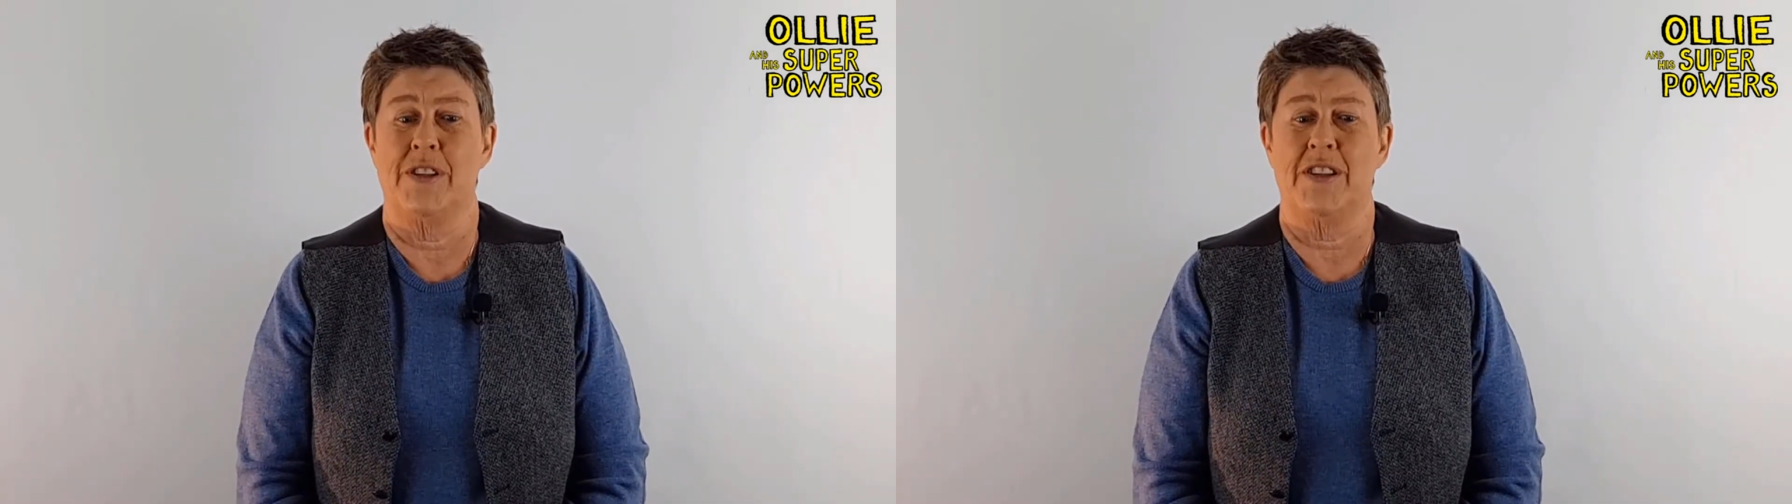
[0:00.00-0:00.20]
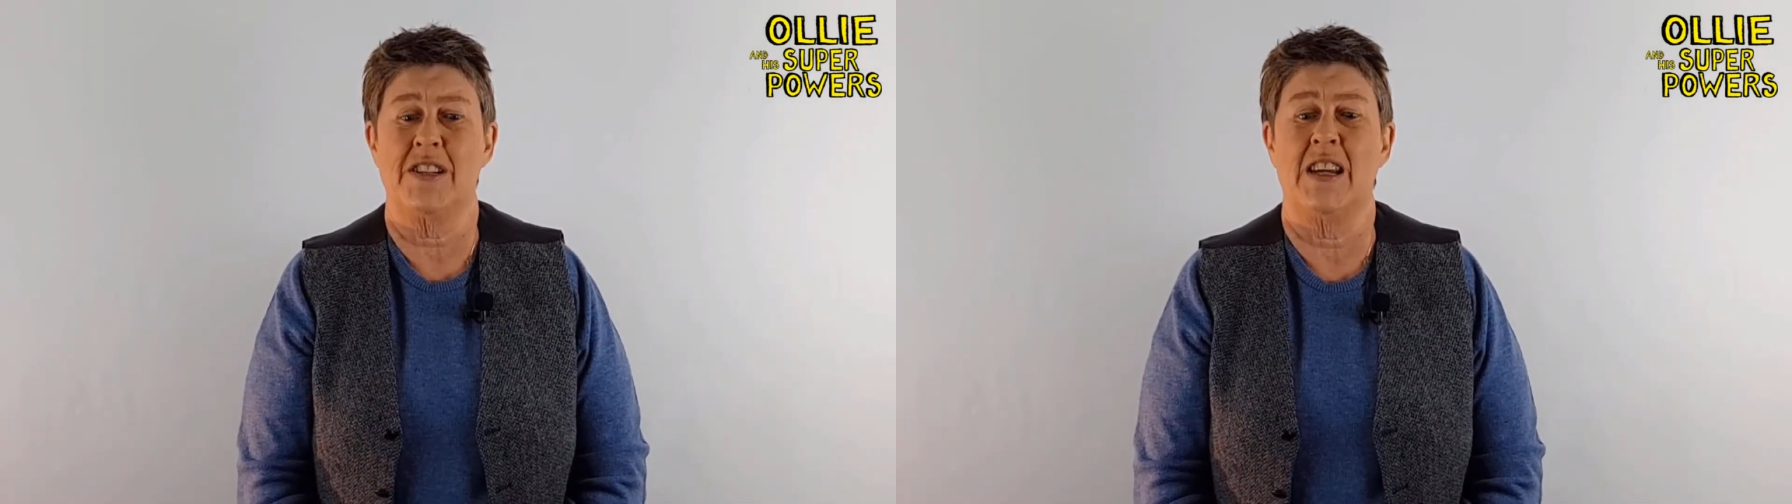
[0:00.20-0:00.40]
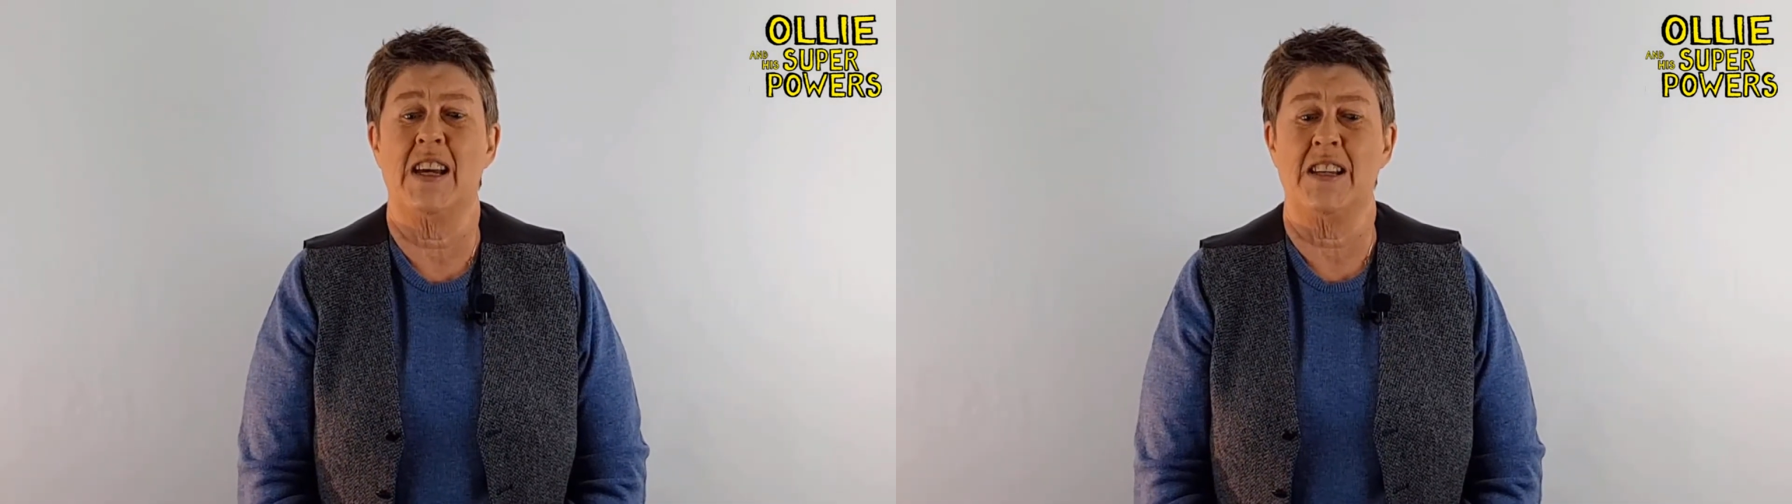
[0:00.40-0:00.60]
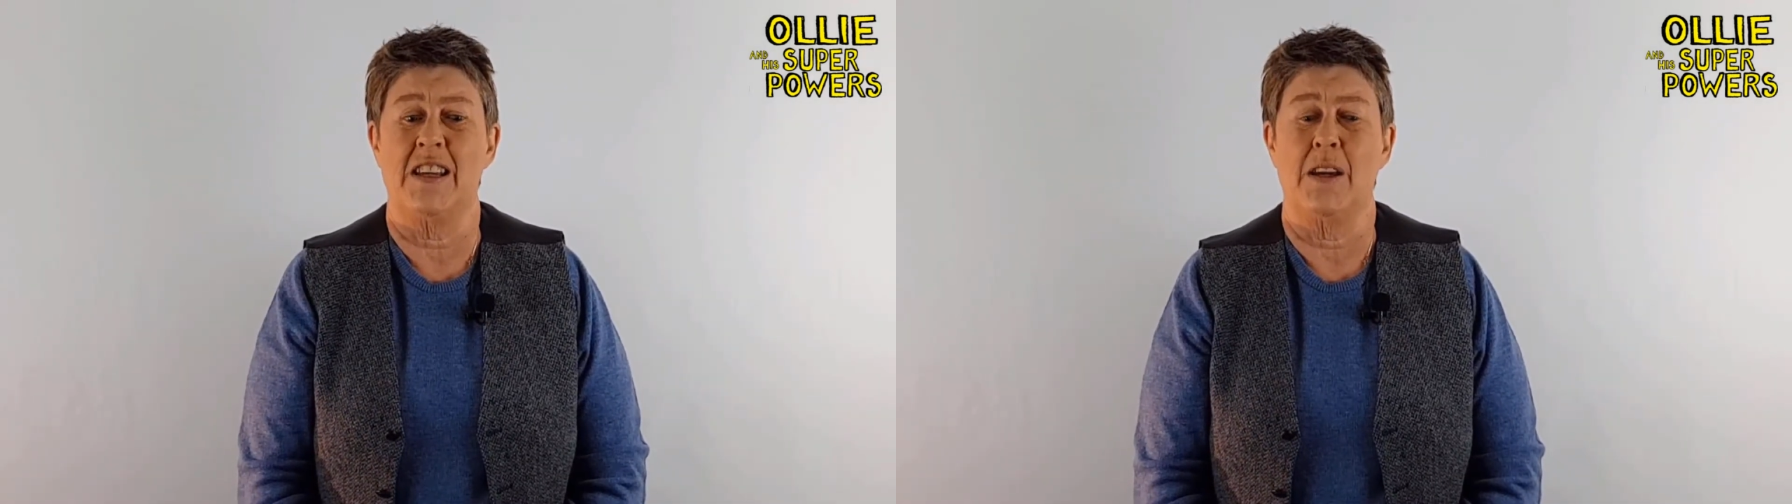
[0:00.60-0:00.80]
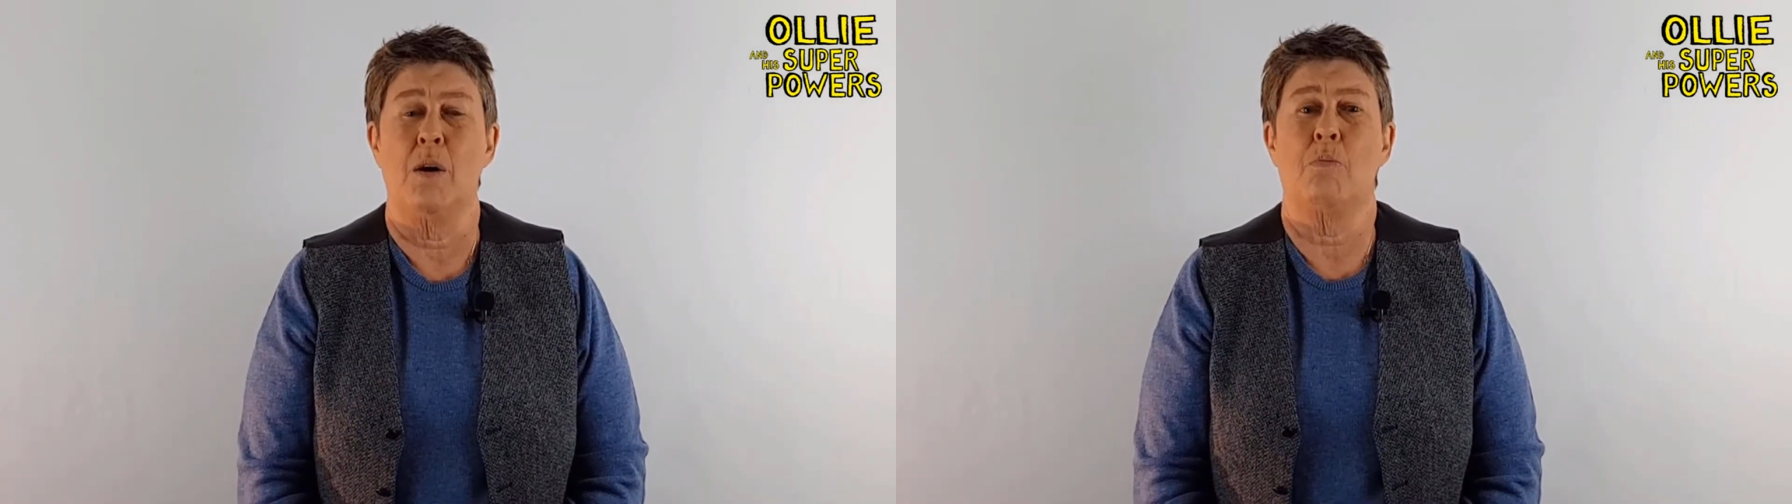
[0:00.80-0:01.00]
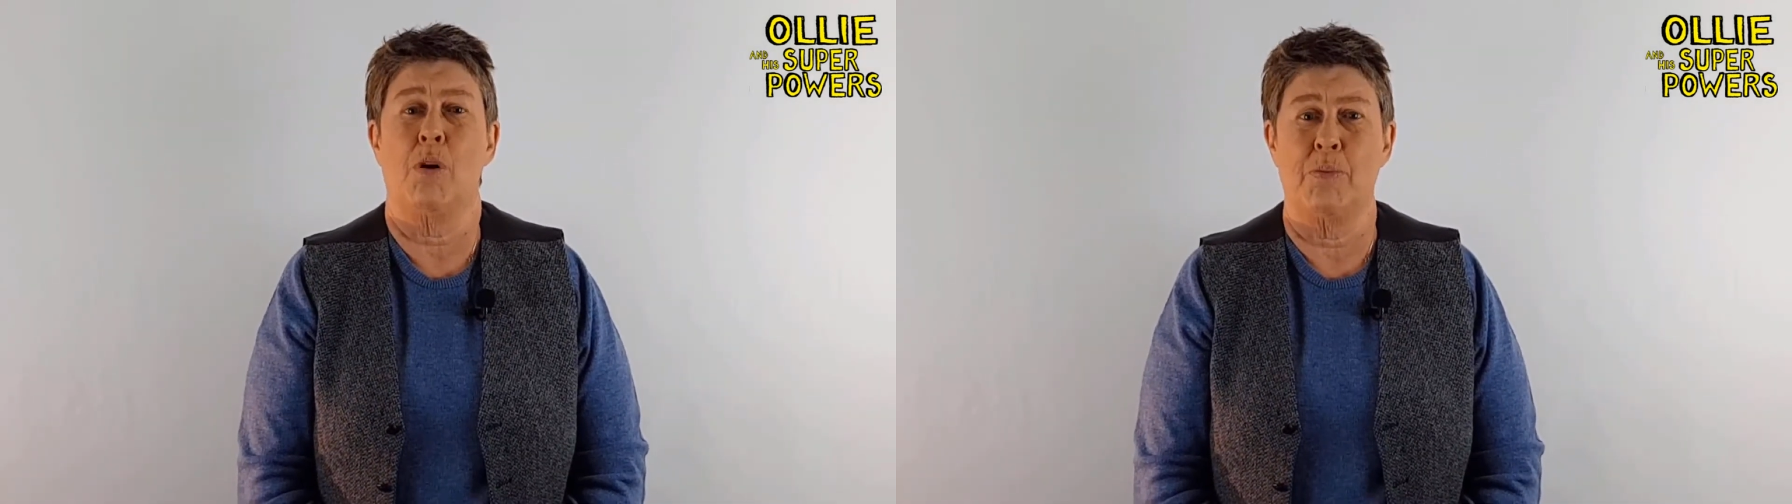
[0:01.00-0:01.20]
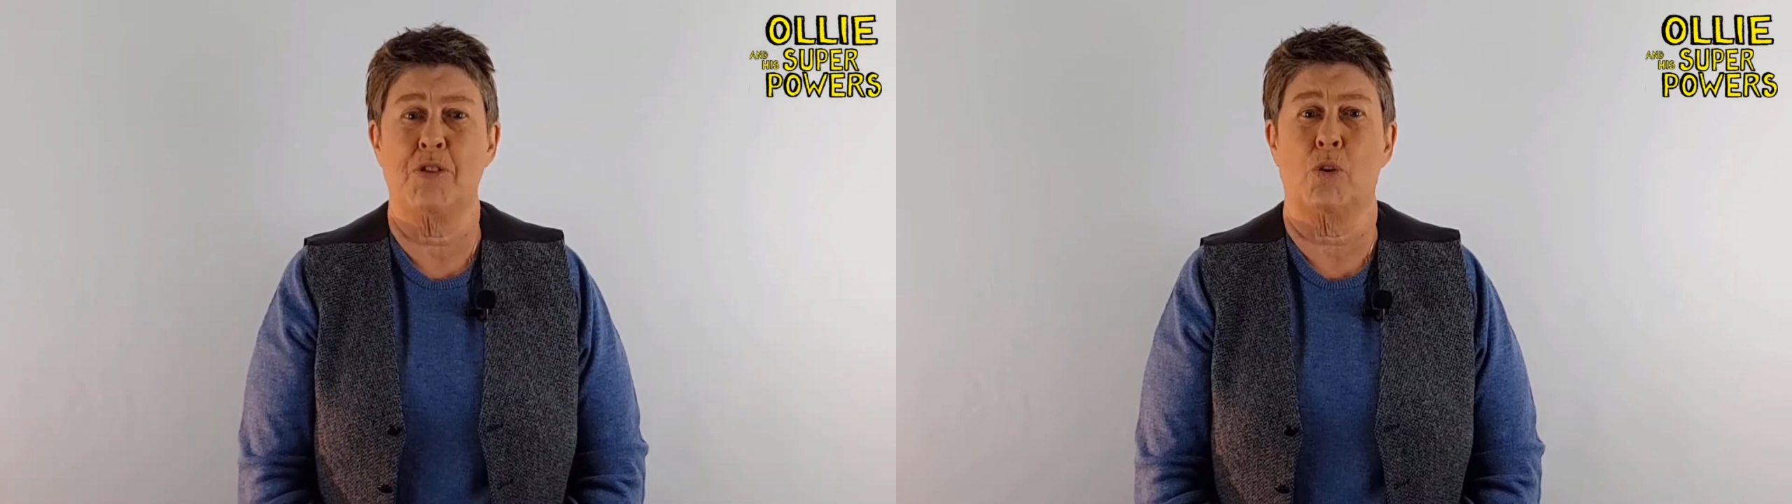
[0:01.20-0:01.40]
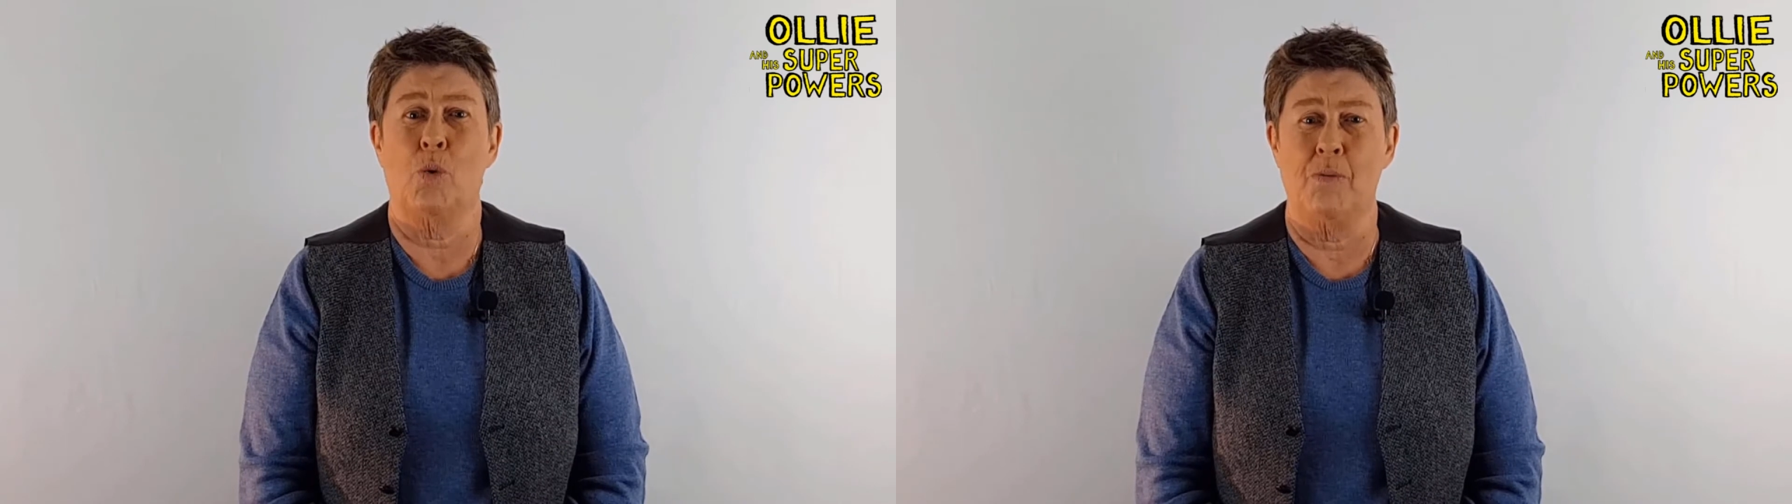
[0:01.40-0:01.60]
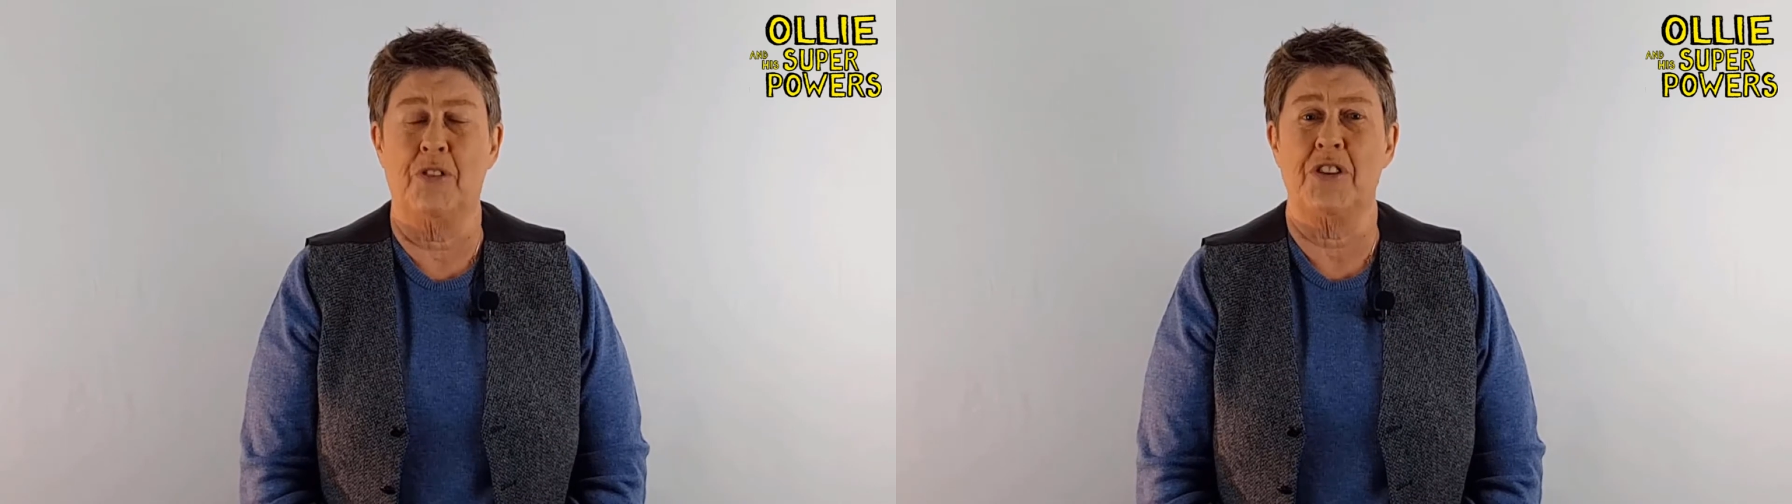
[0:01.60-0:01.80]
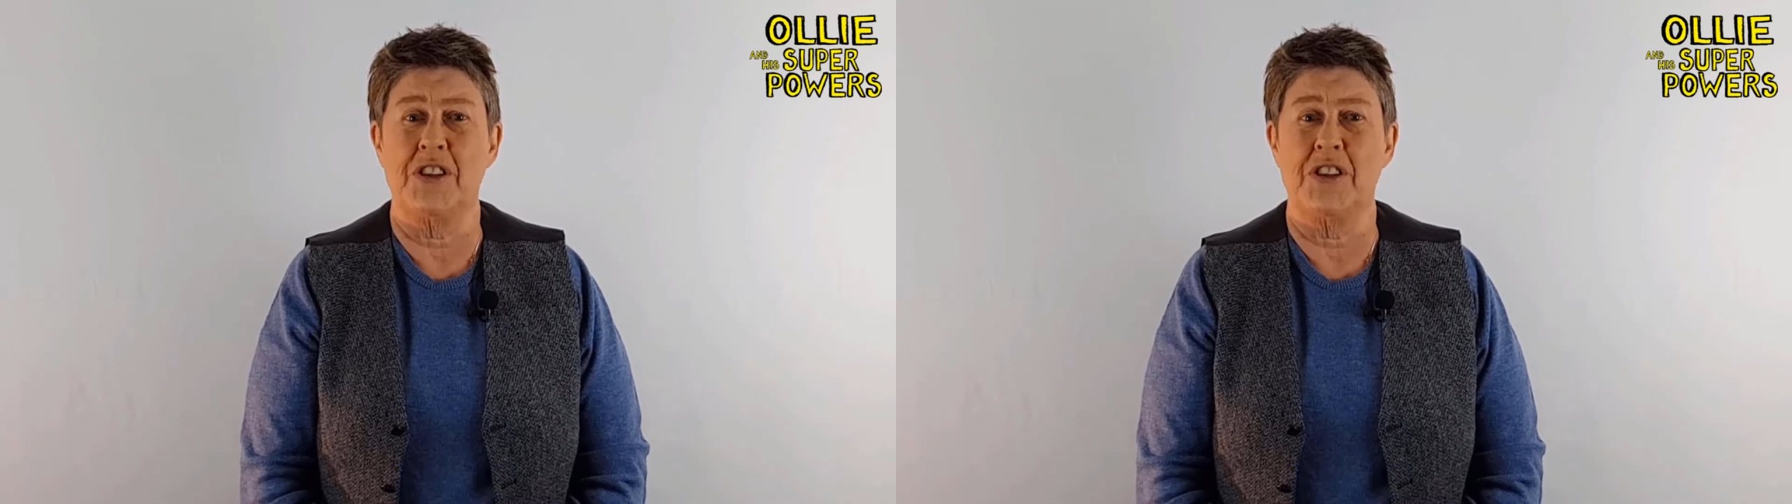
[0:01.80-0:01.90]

This lady proper took one for the